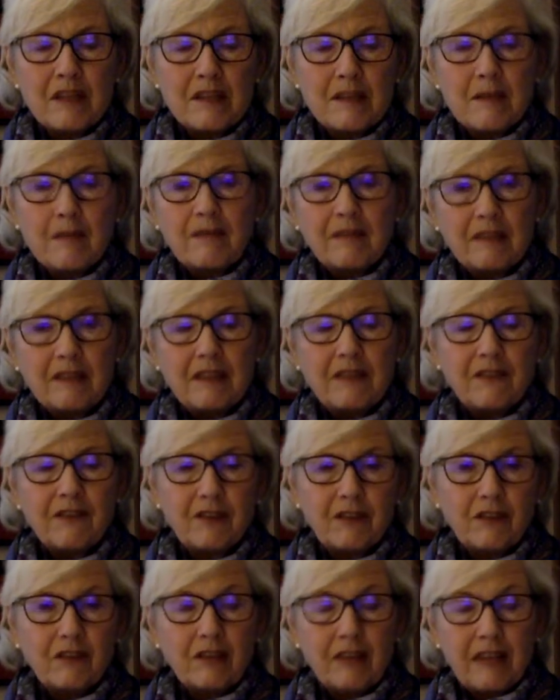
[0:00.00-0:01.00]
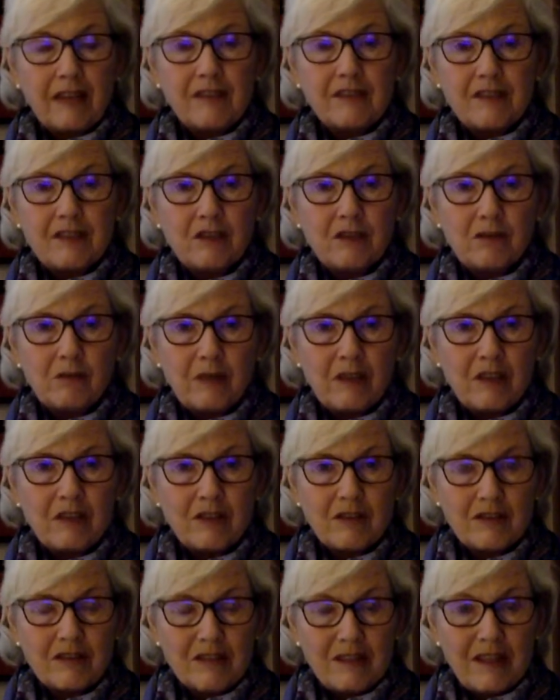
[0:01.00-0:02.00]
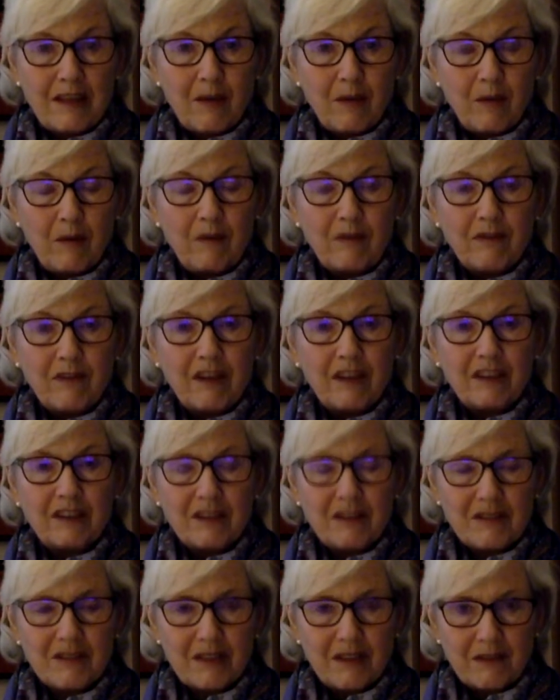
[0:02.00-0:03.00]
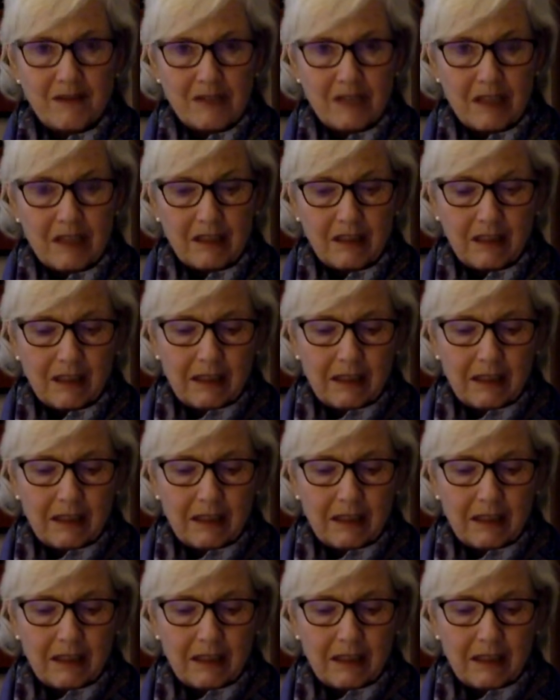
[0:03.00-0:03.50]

some of the difficult life situations that we find ourselves in.